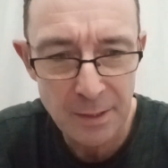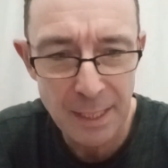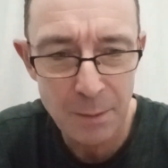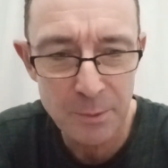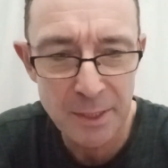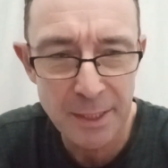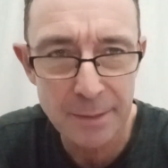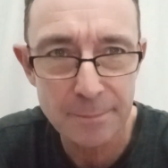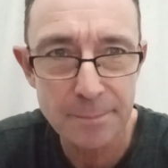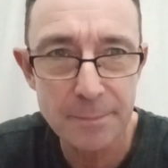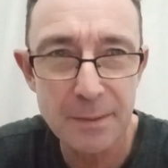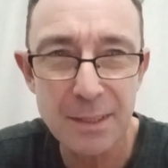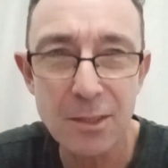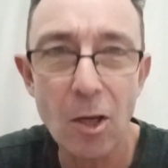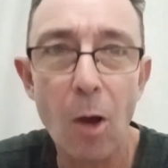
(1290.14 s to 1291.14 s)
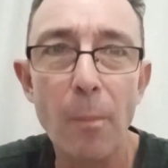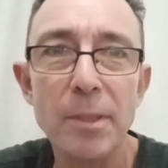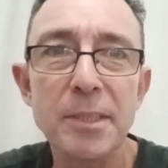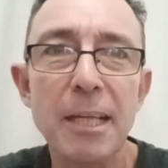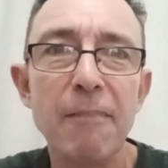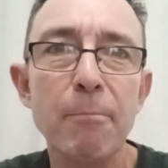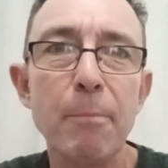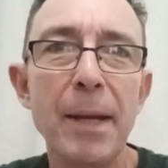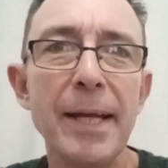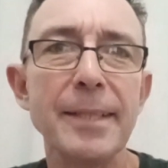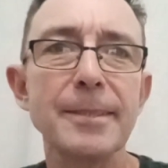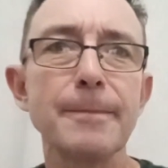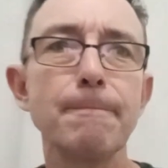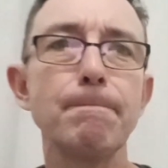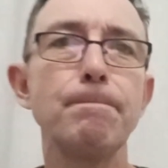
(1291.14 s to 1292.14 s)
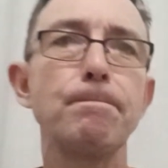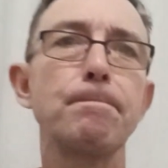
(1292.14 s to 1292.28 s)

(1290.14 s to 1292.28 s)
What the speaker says: So that was it. Got all my stuff packed.